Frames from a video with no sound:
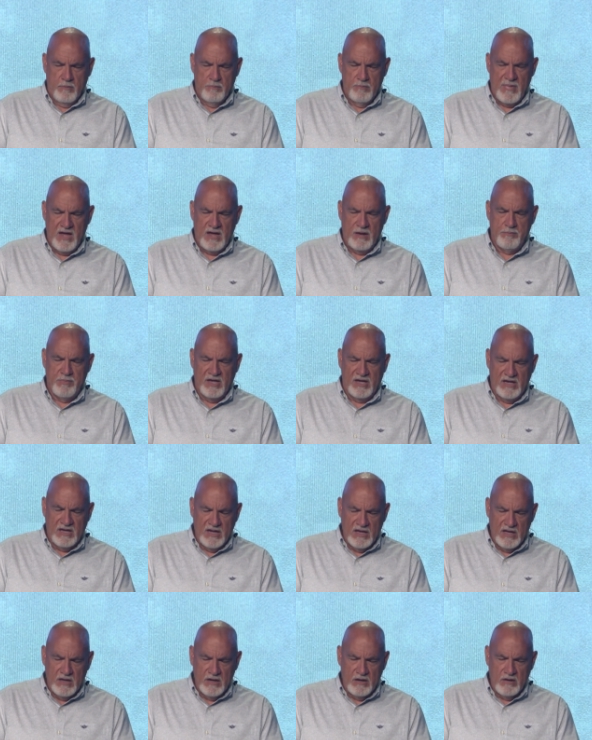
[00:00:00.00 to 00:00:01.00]
May it
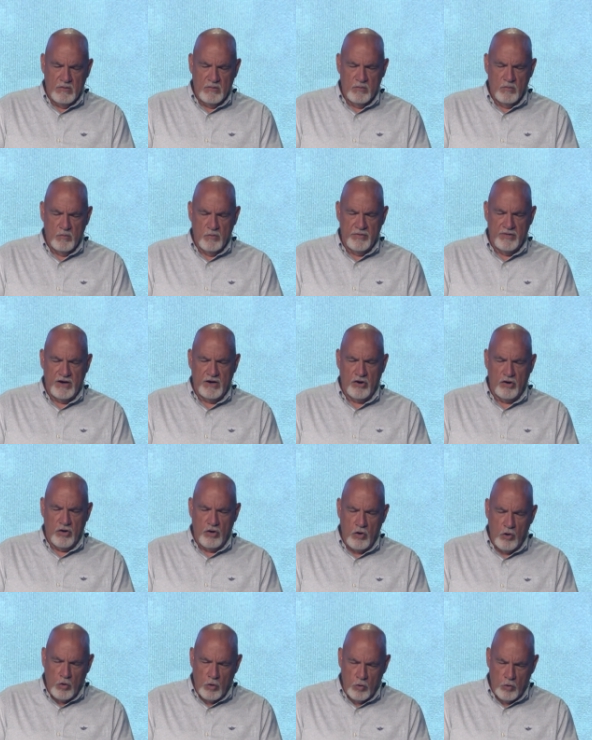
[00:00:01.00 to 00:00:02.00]
begin within our
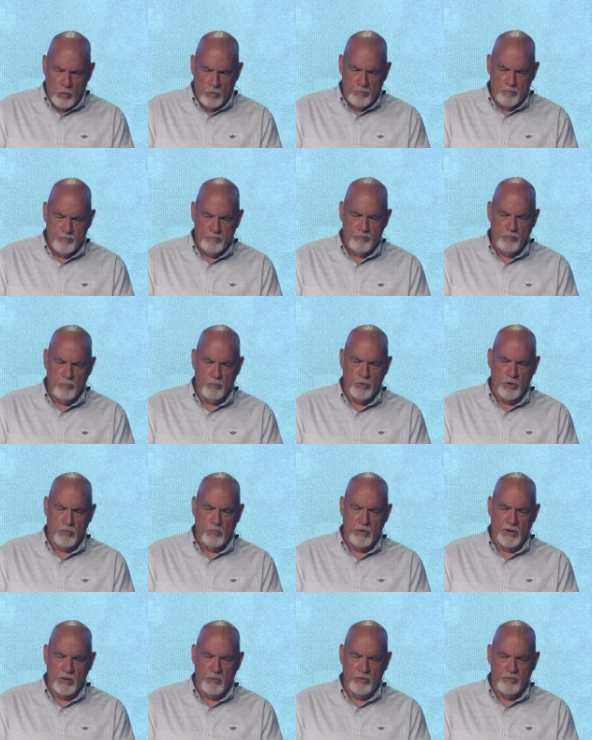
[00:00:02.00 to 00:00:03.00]
home where
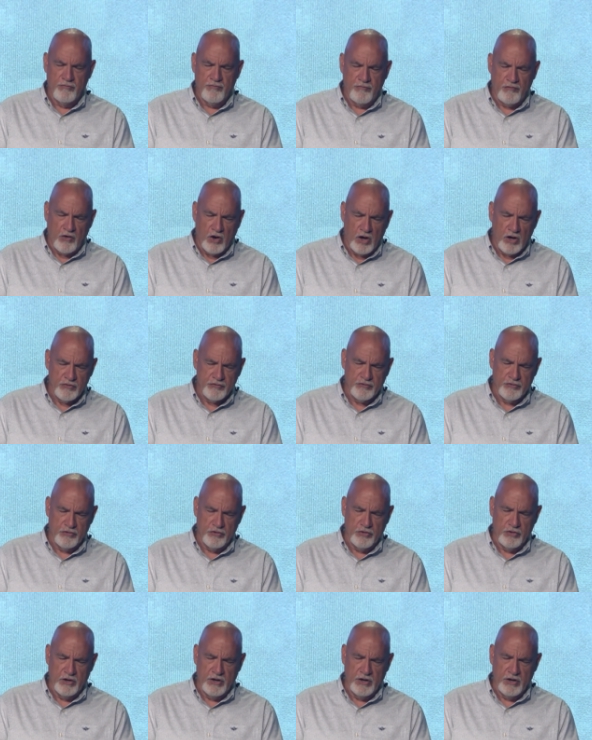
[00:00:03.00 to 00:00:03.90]
we would foster